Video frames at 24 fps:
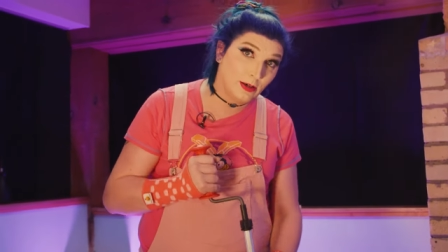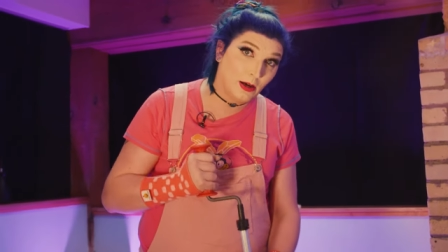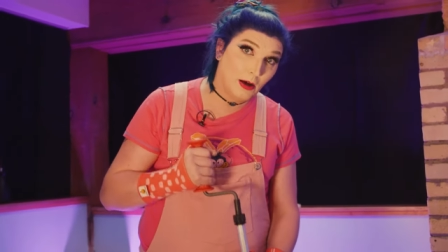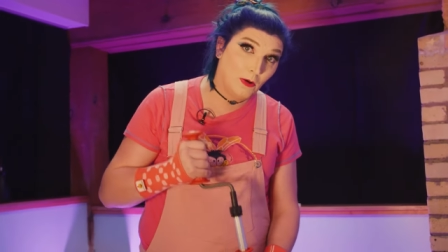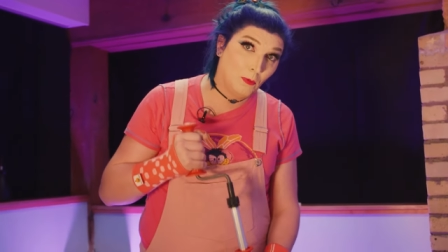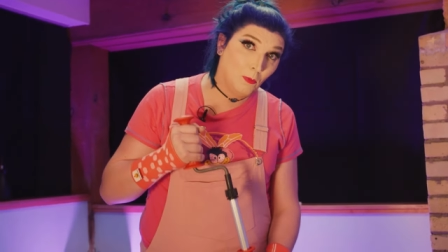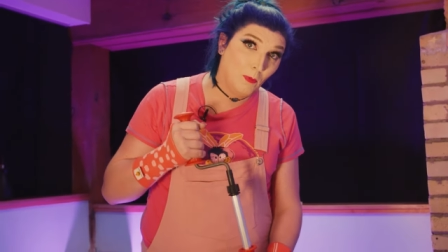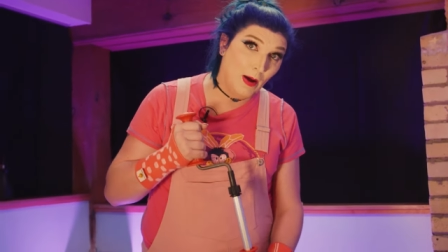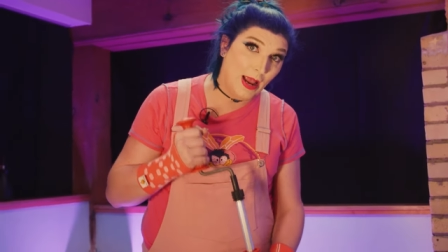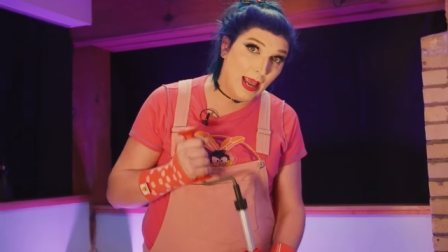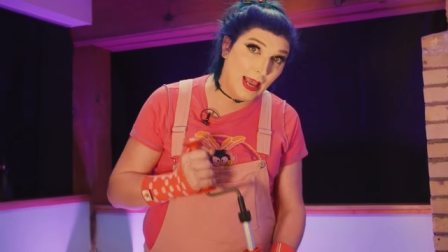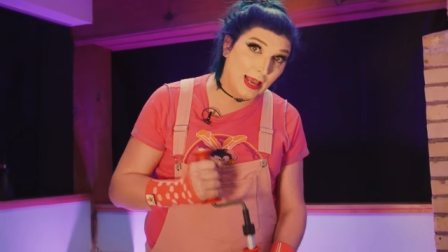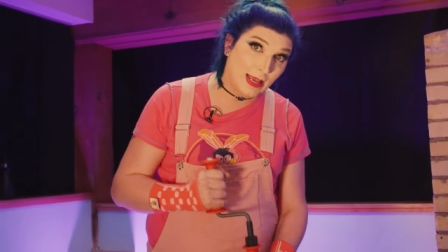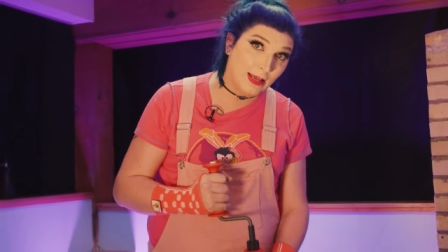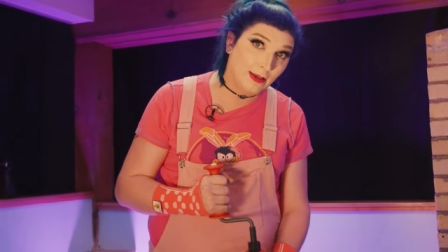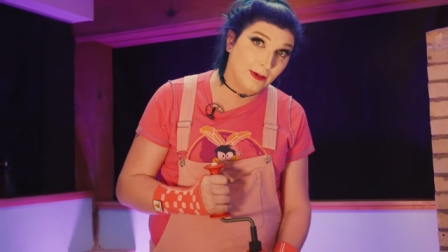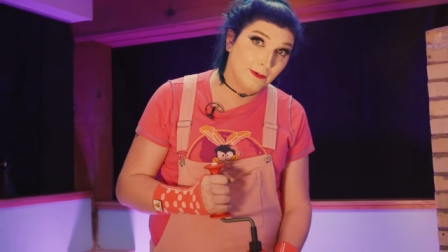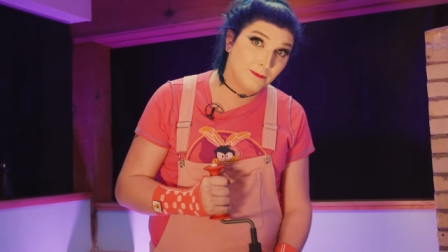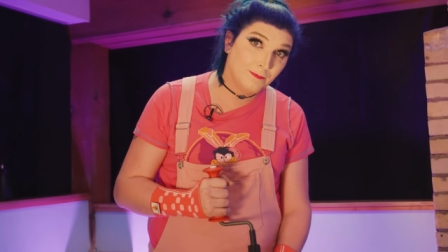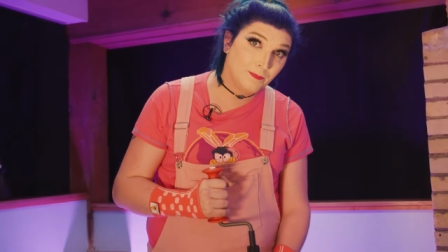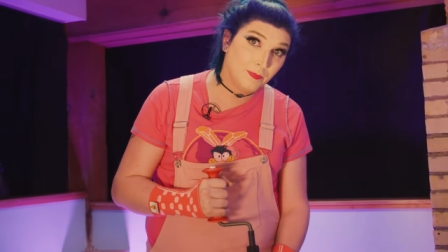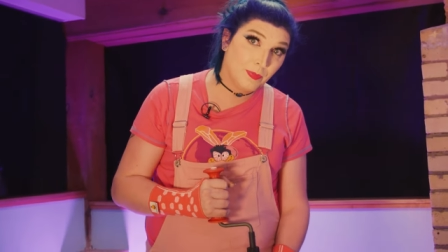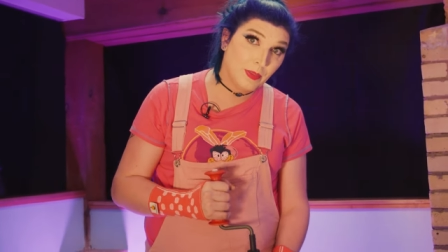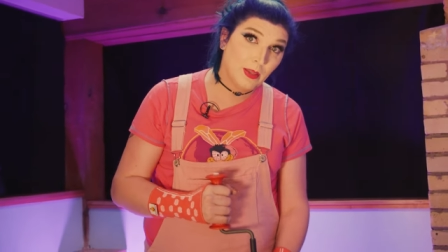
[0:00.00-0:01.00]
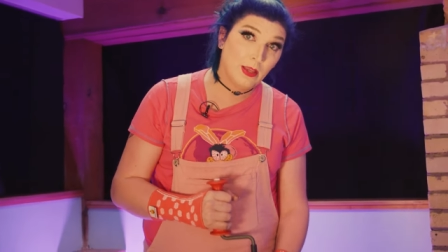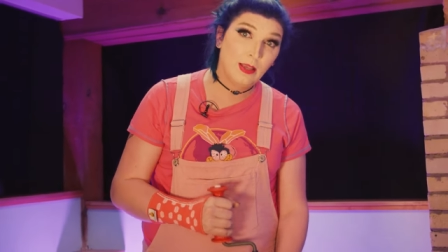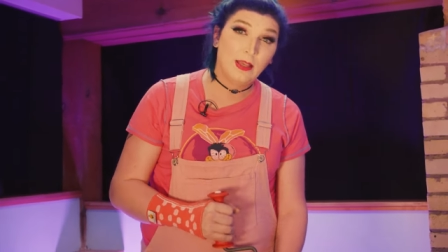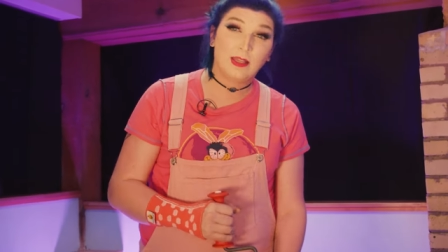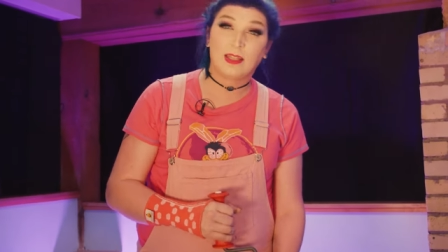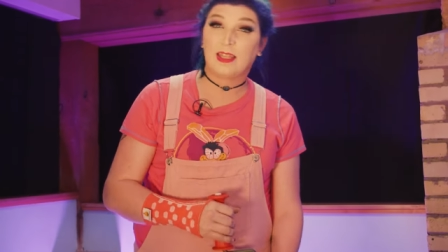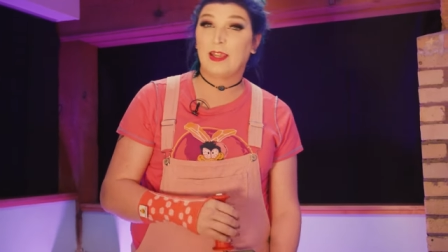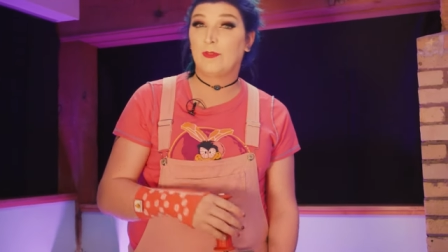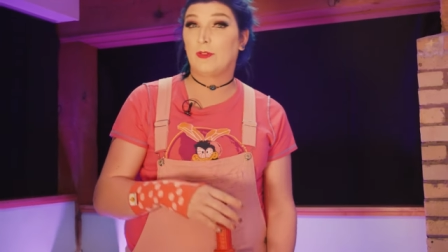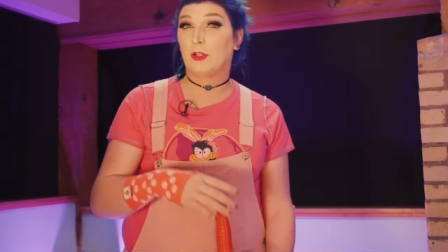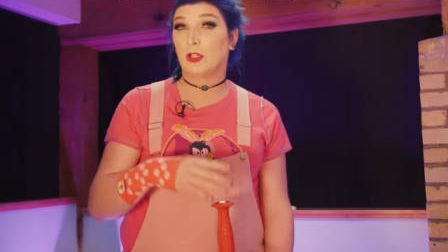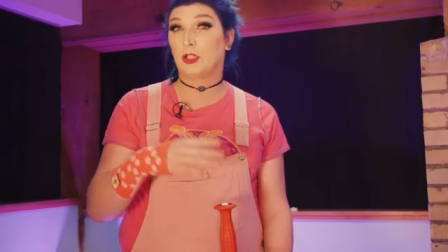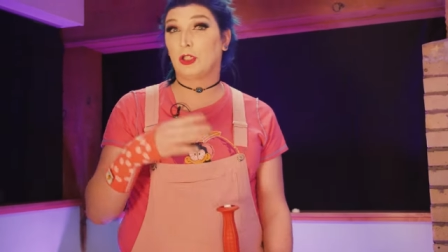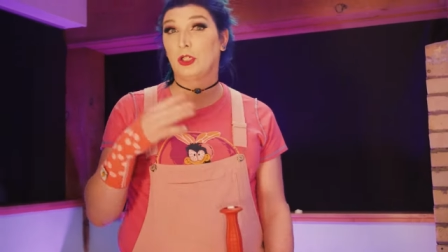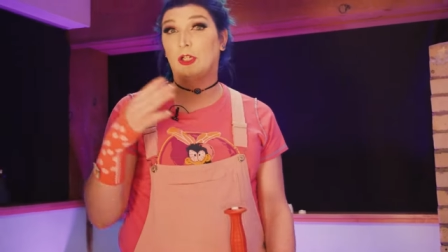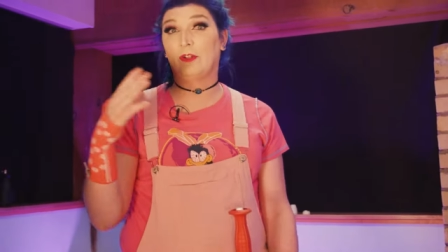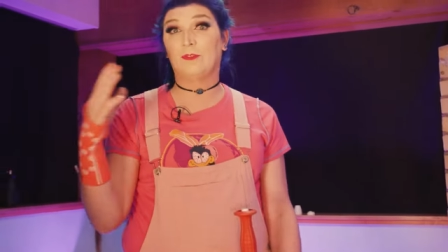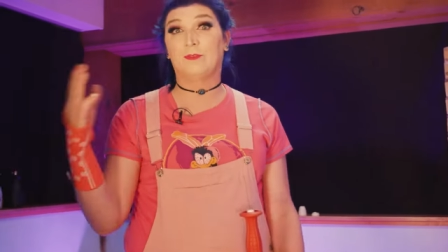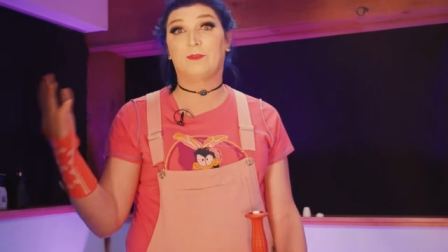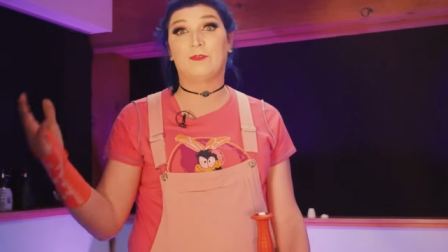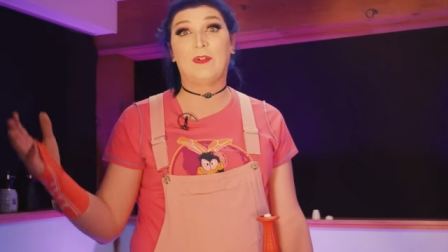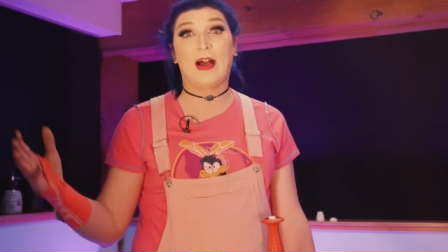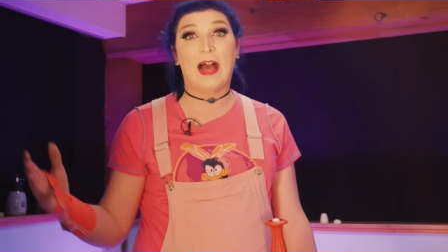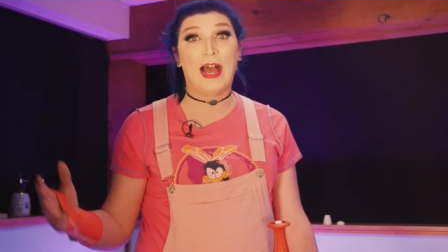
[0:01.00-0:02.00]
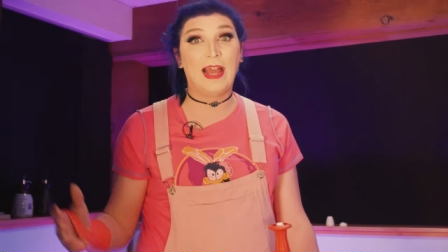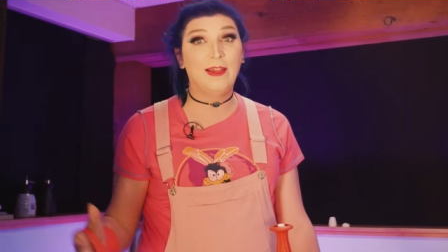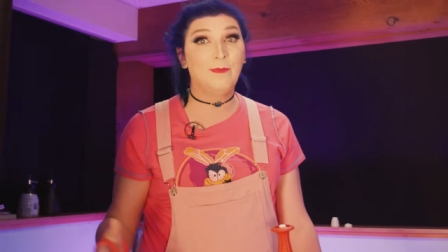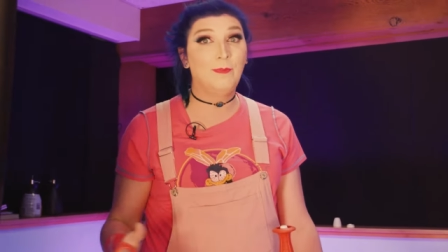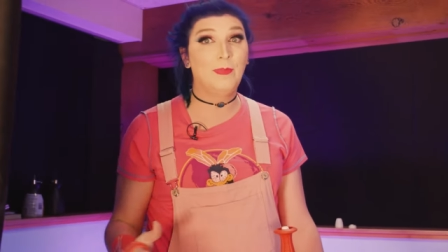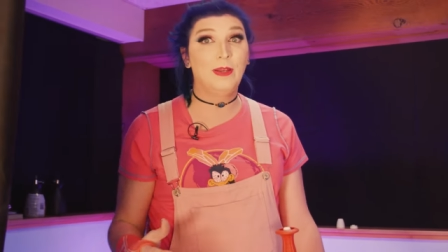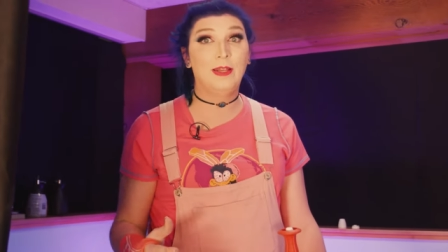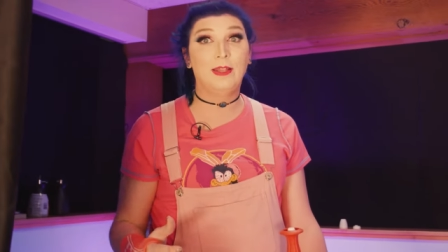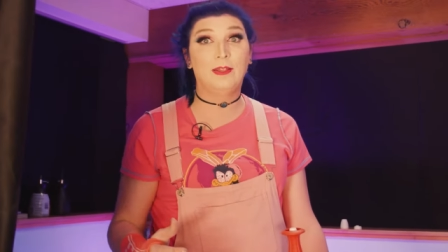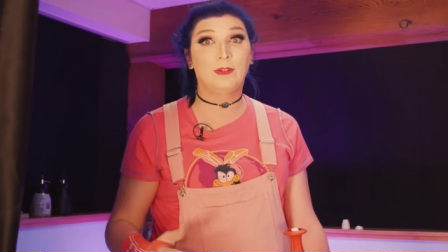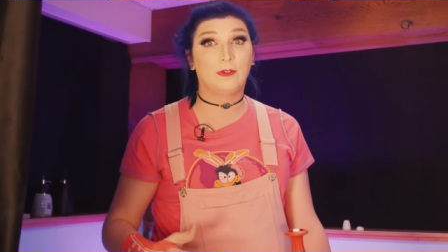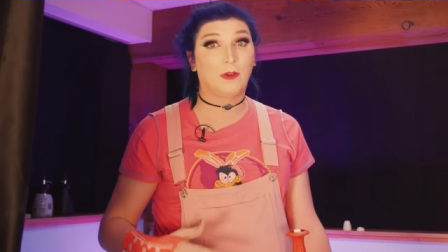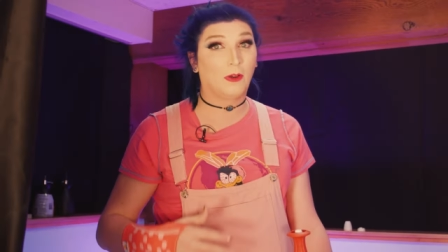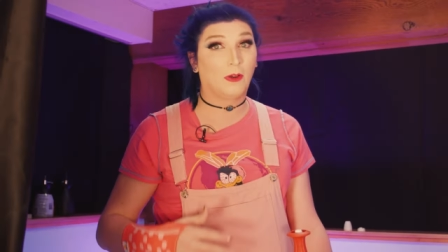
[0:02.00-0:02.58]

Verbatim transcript: away, give it a good five minute